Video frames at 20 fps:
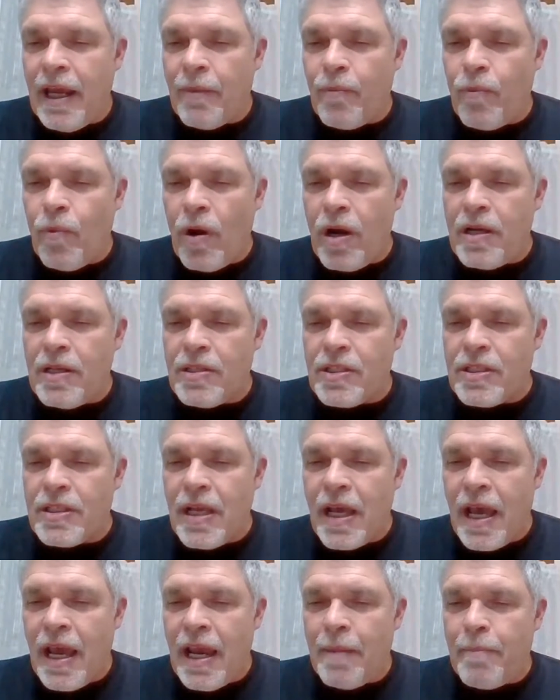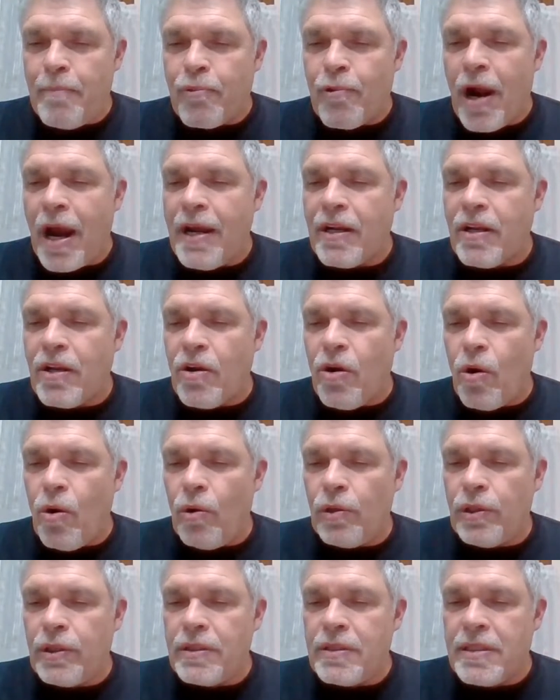It was a bright,
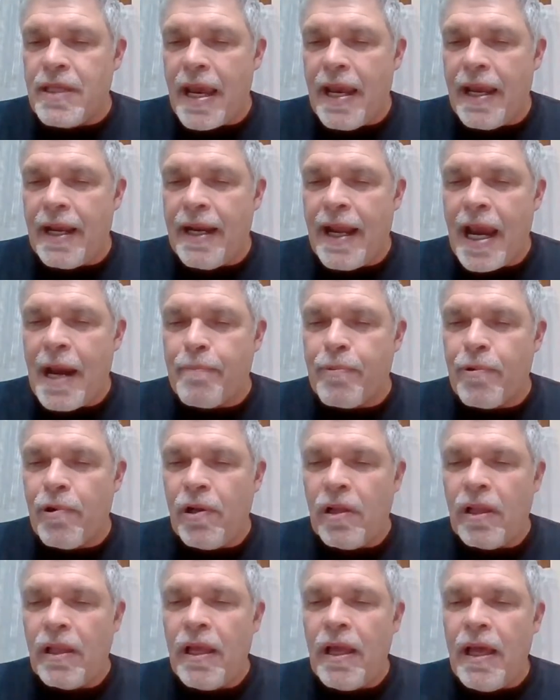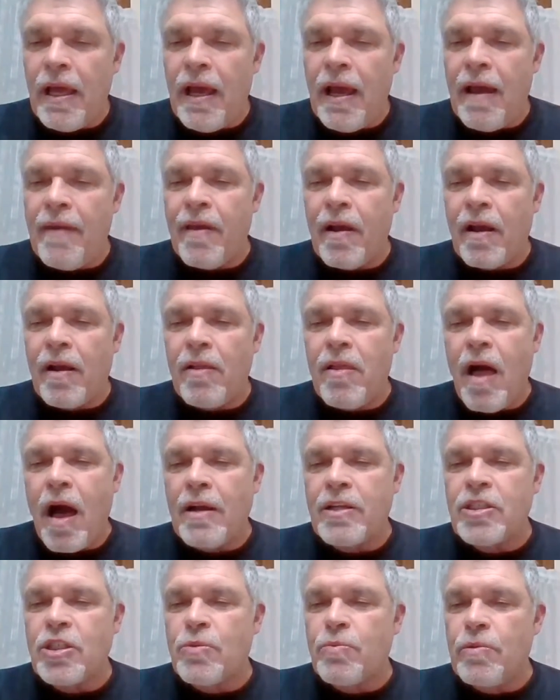cold day in April, and the
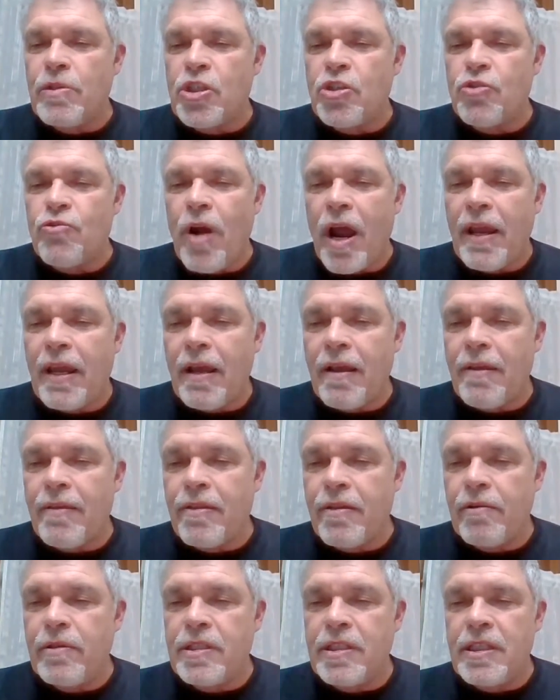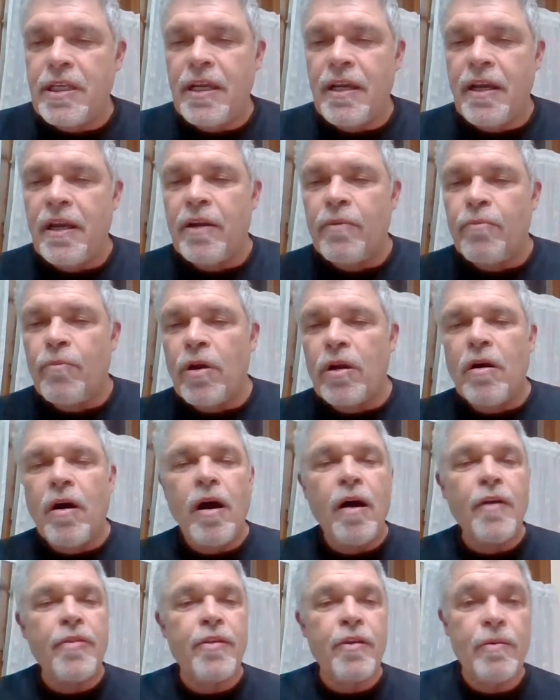clocks were striking 13. What
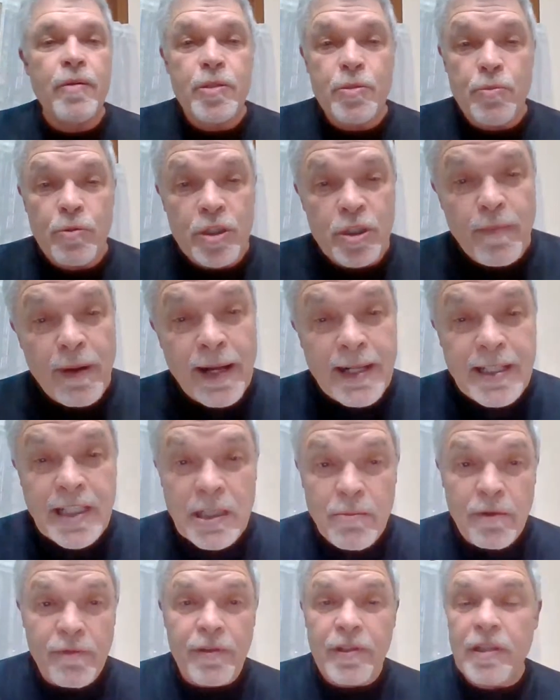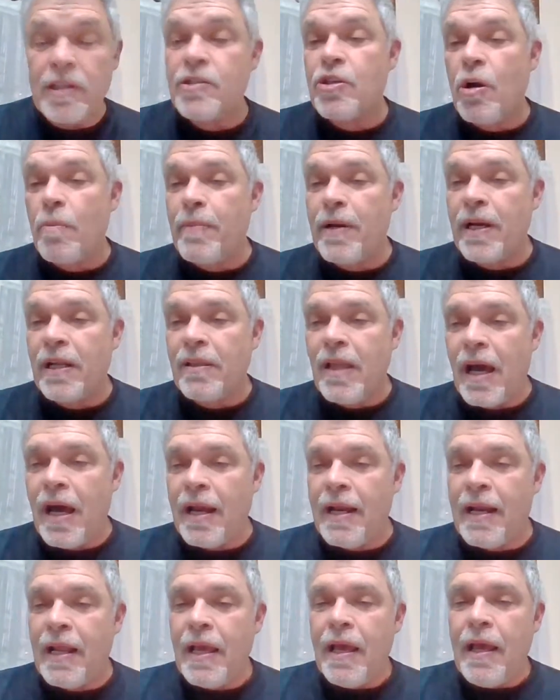author is responsible for this opening
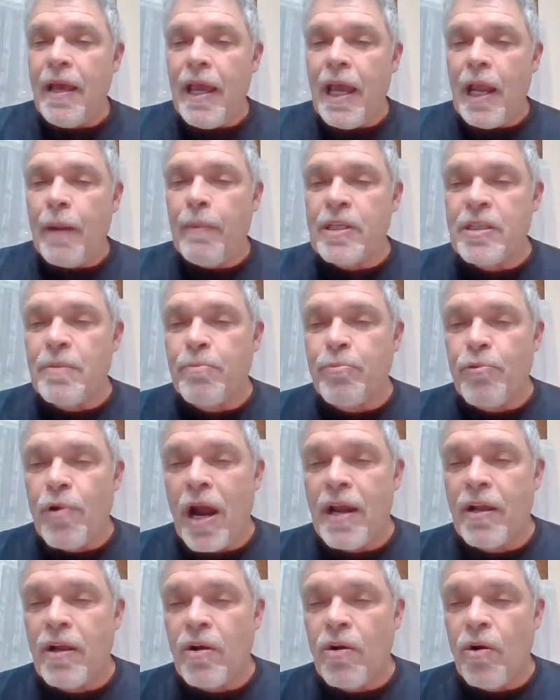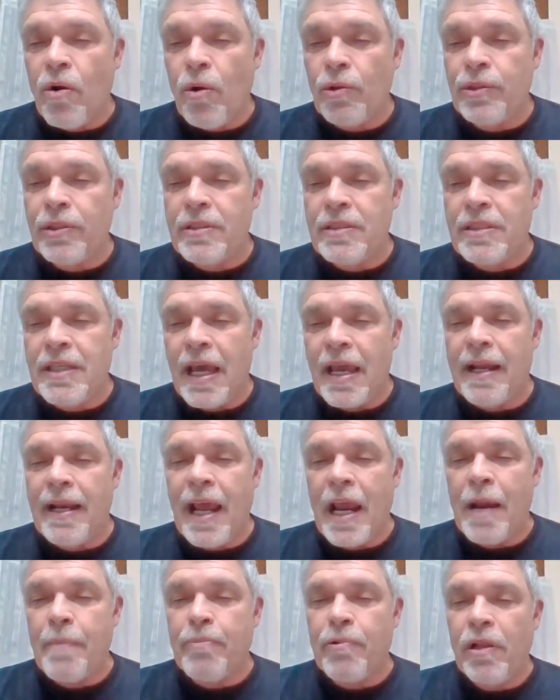line? It was a bright, cold day
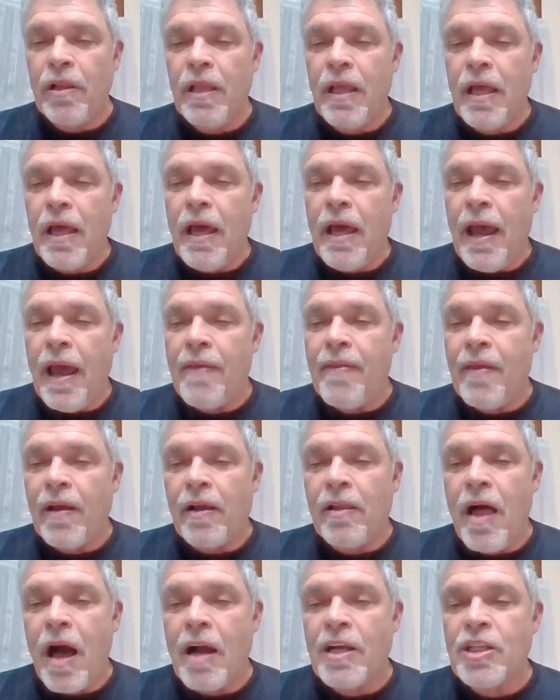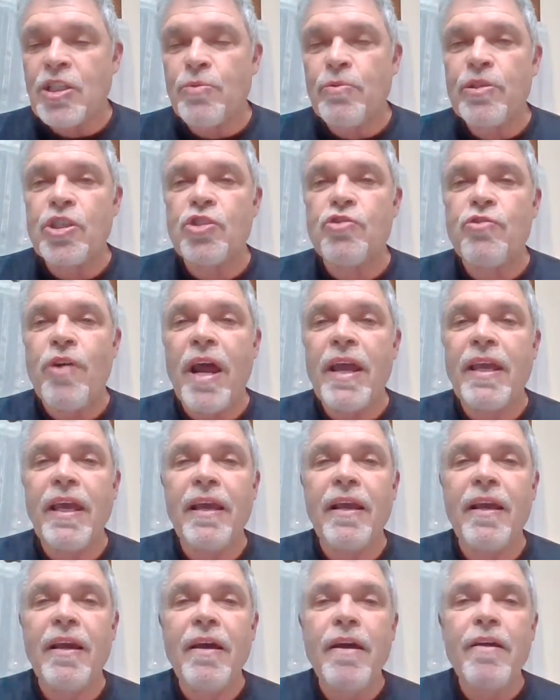in April, and the clocks were
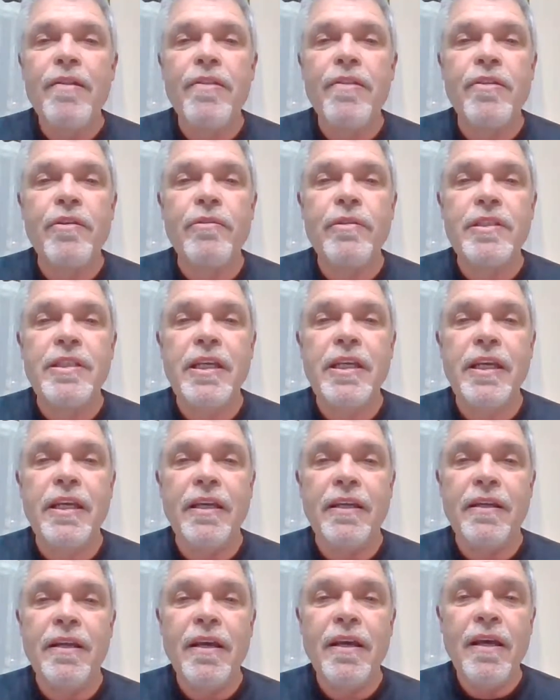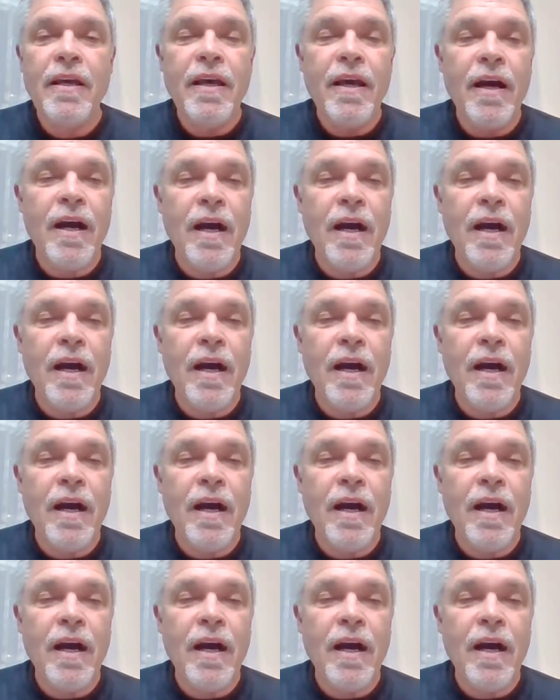striking 13.